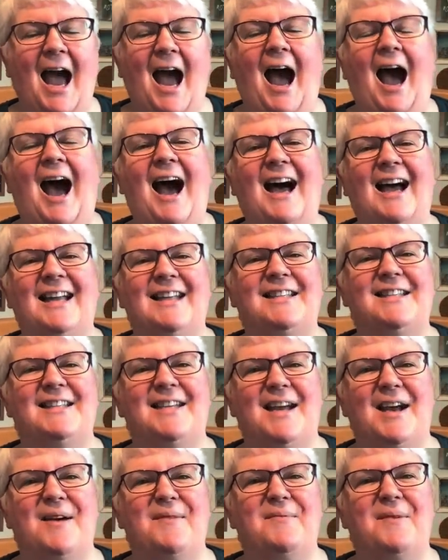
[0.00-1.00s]
And
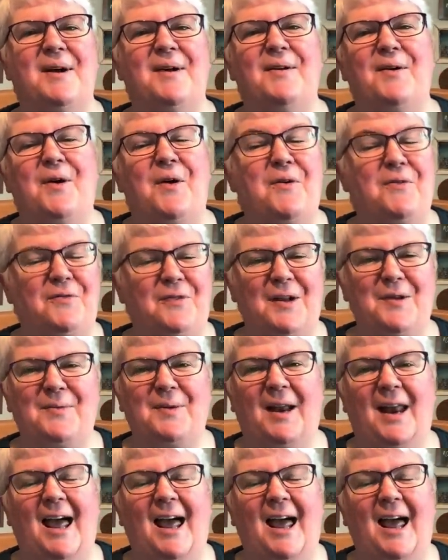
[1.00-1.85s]
hopefully we'll